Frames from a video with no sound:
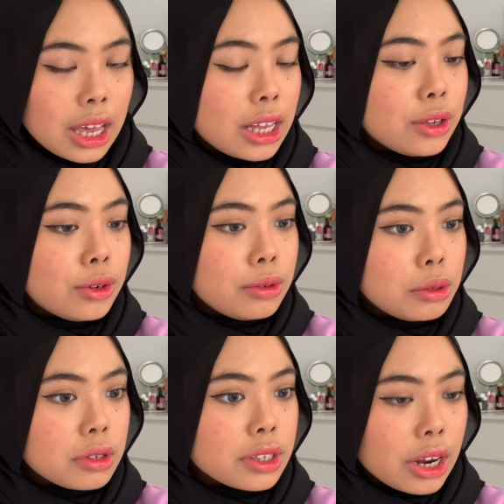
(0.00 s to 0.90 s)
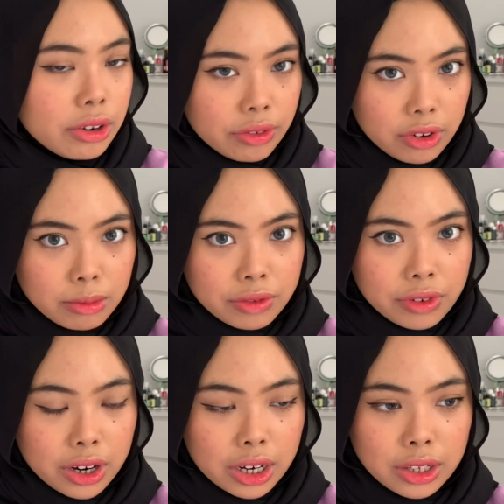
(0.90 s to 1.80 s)
And you don't look scary from
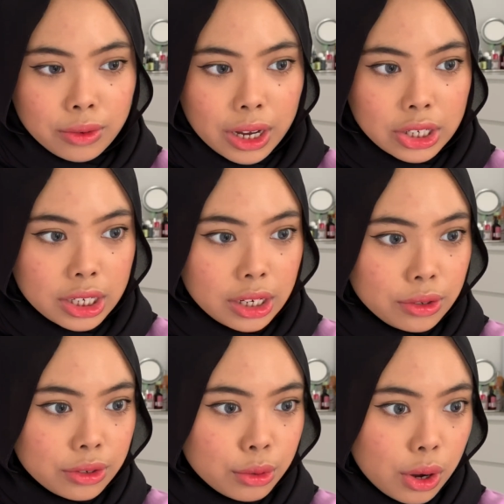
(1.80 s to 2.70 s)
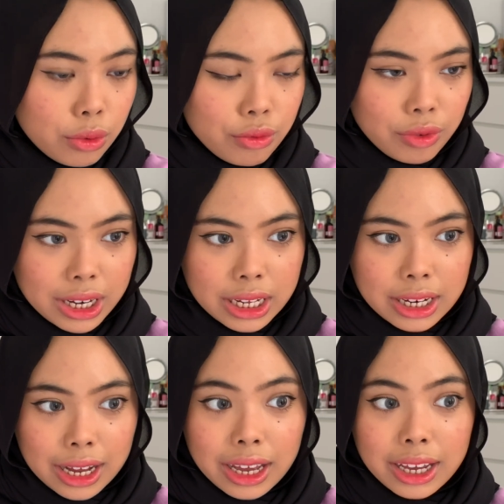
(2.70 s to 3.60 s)
afar. You actually look really
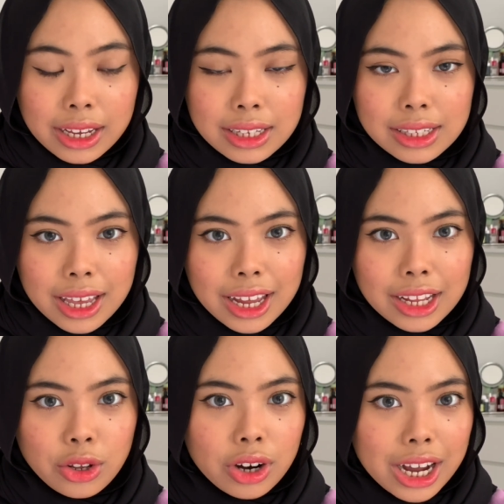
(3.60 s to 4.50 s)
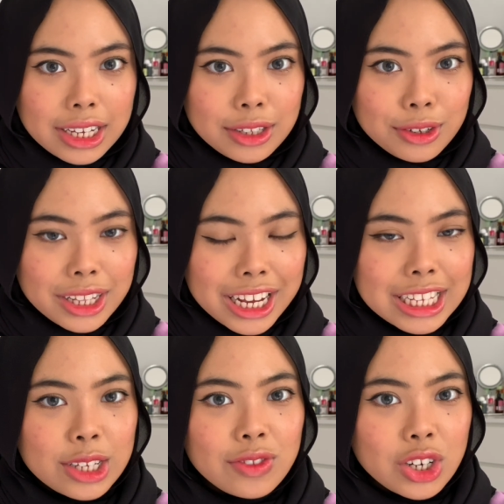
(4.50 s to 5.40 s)
nice. And your eyes look like
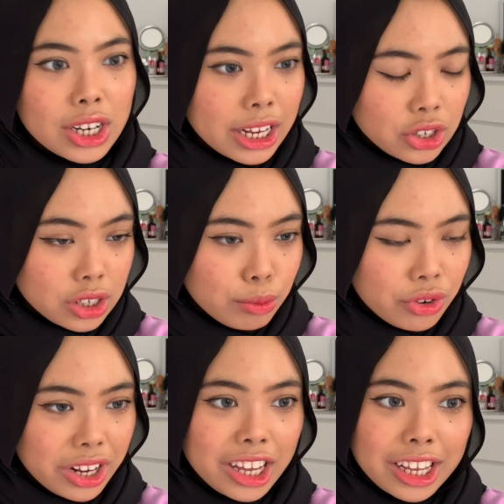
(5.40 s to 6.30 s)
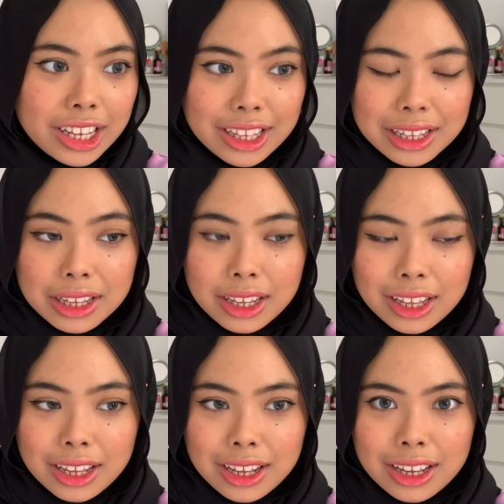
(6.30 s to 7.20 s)
as if they're like shimmering.
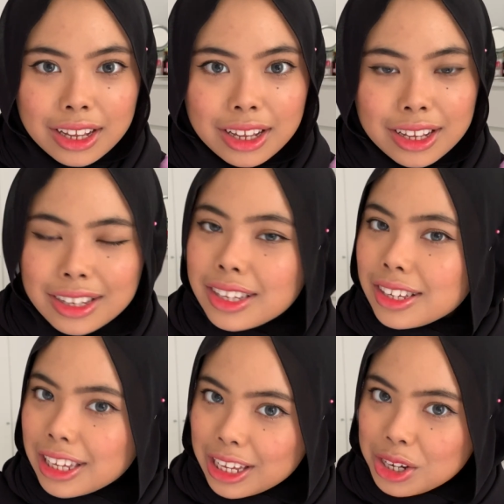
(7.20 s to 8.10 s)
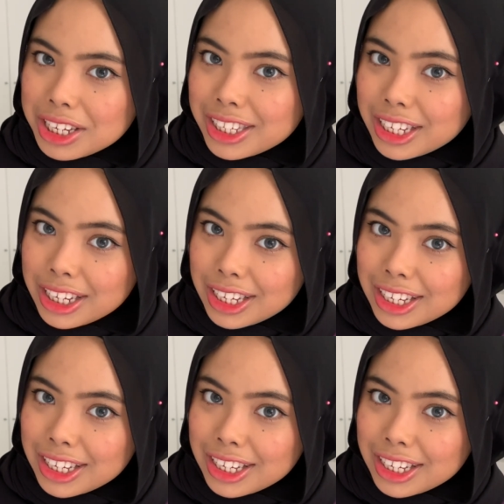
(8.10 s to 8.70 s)
Can you guys see?